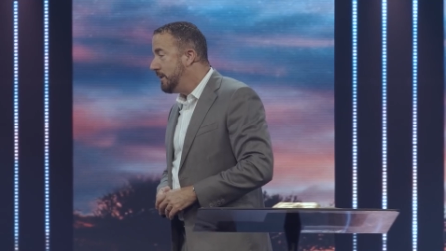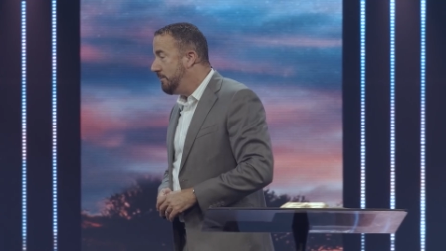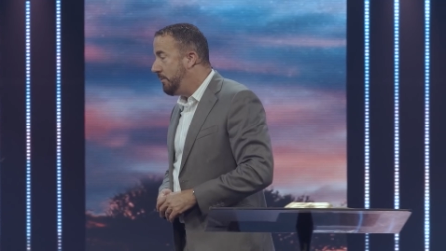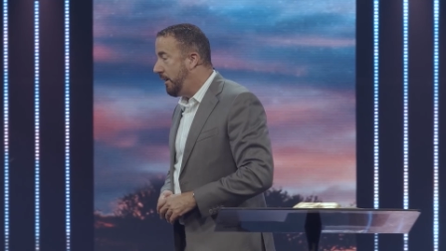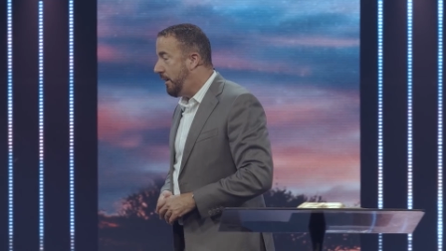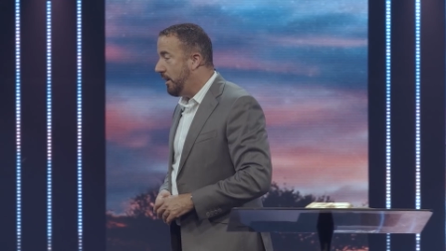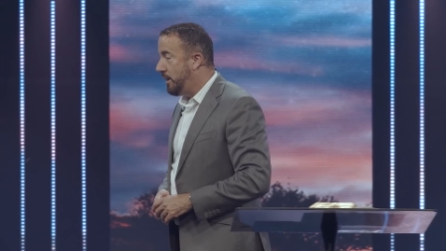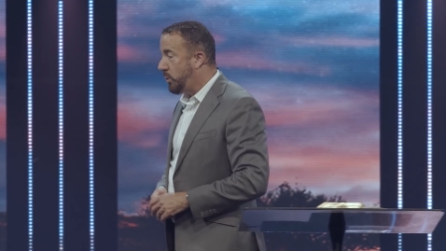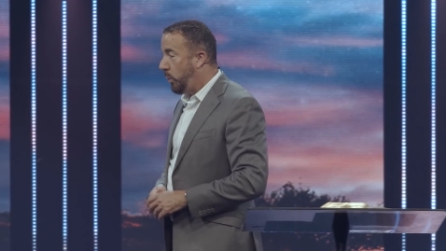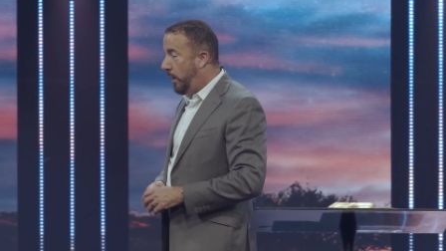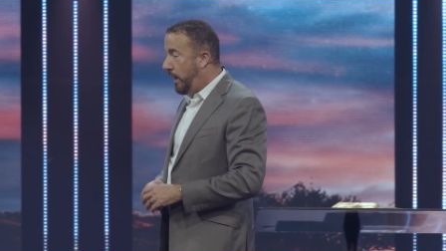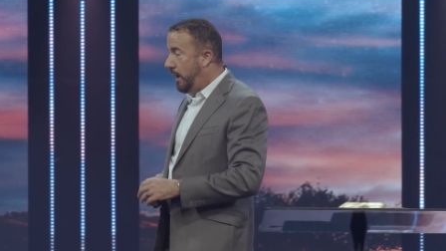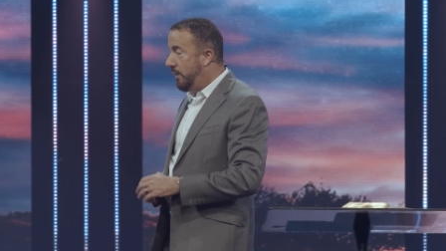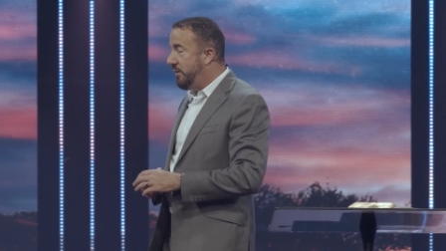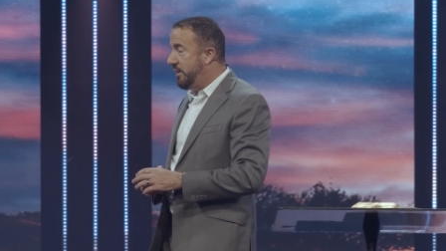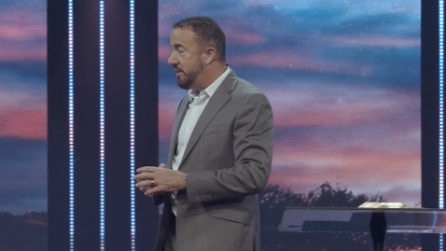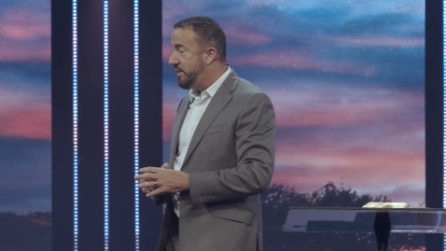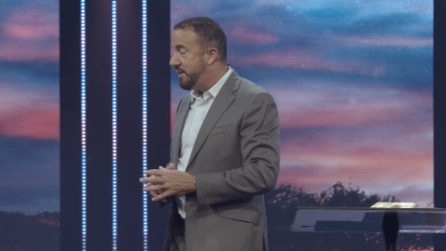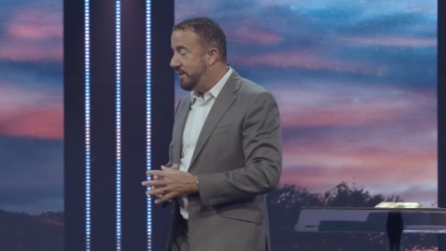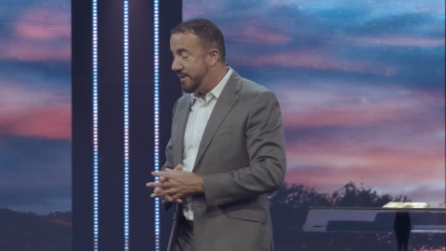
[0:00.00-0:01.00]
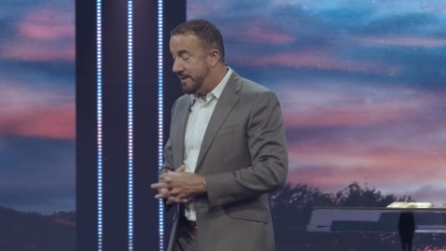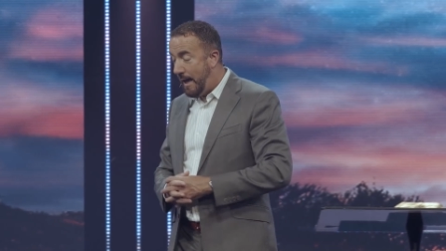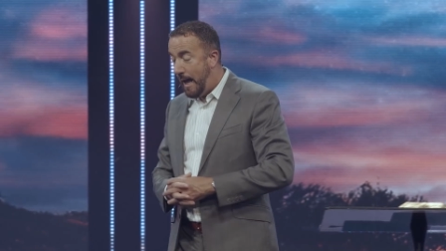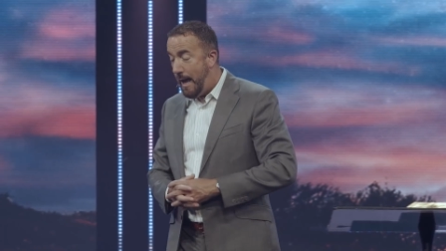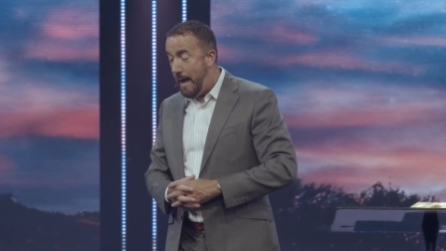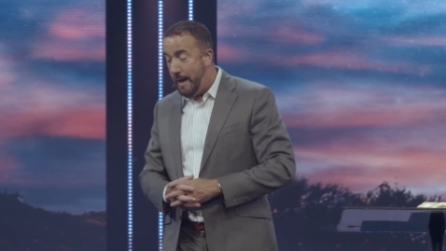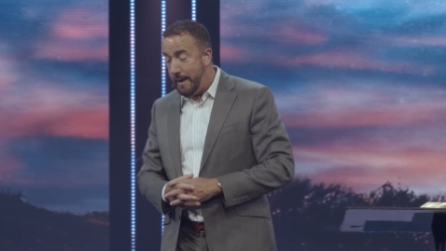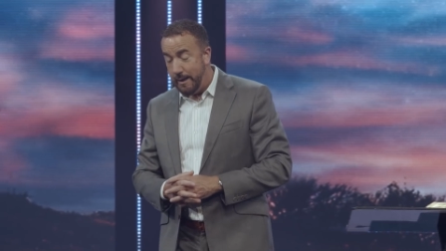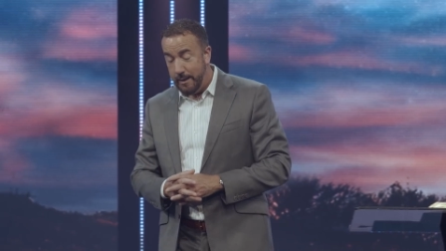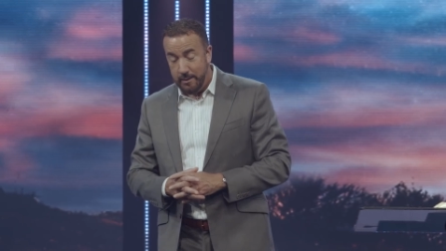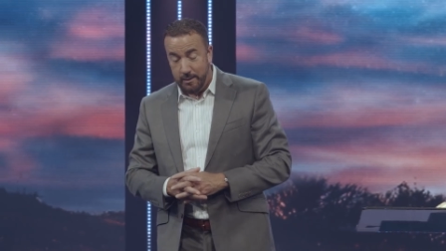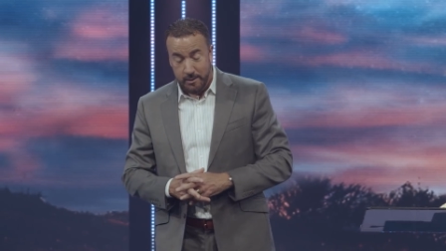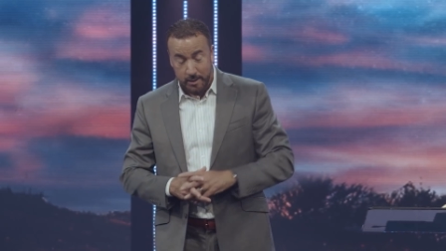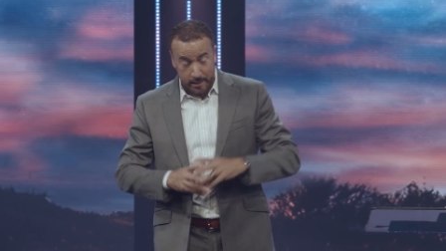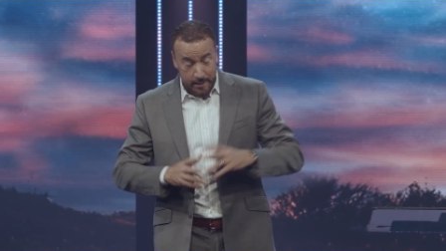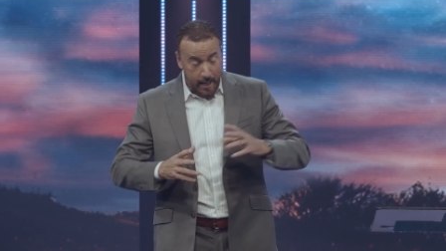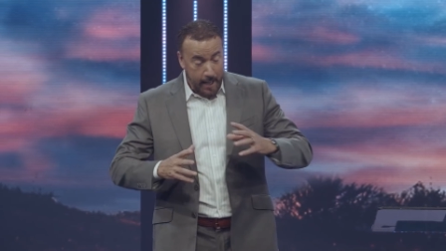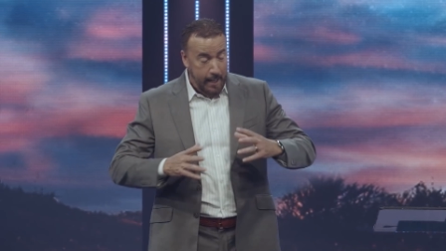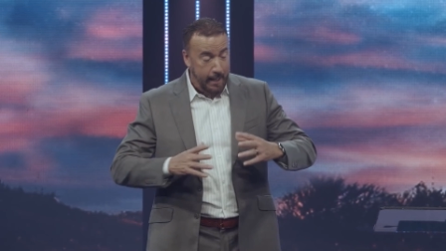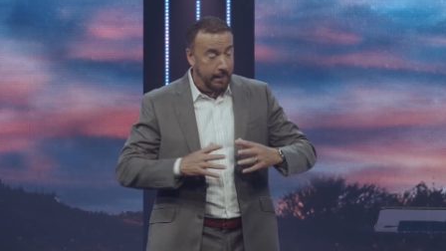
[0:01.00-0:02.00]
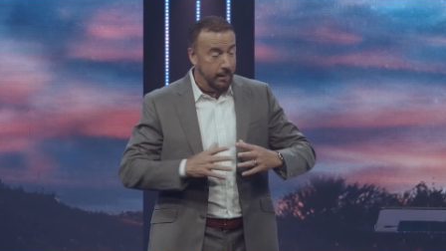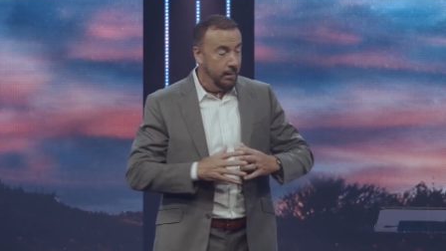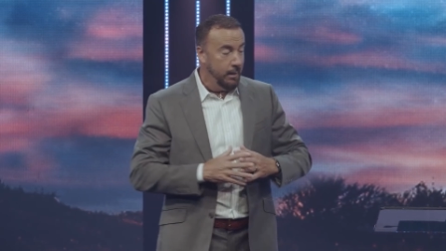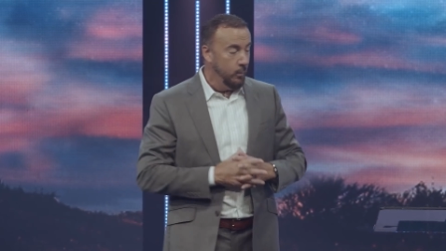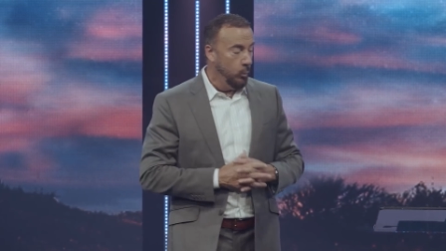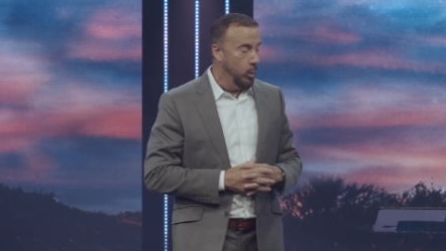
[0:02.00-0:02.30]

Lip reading: because we live in a society today